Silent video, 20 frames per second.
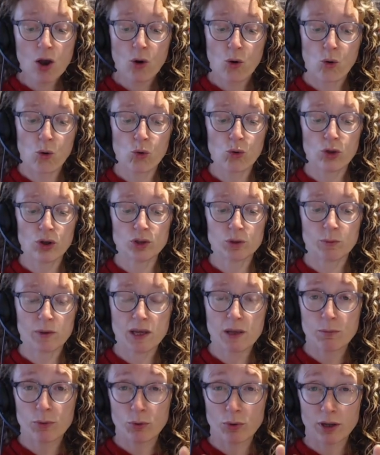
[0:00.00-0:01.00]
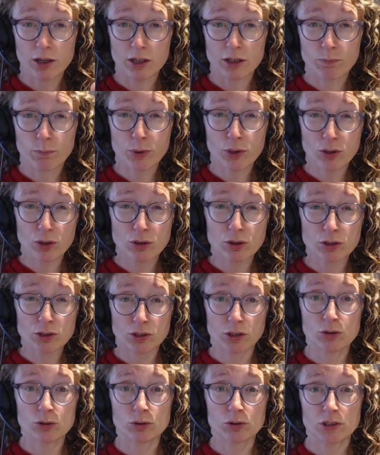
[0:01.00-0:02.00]
all those people in a pure
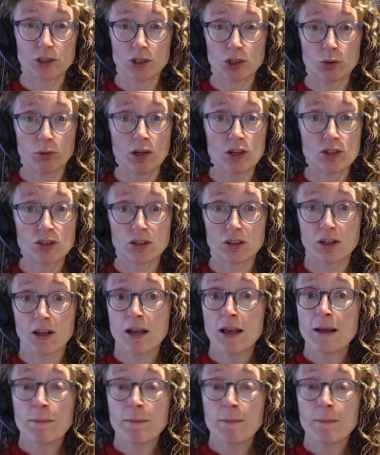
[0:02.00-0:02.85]
social situation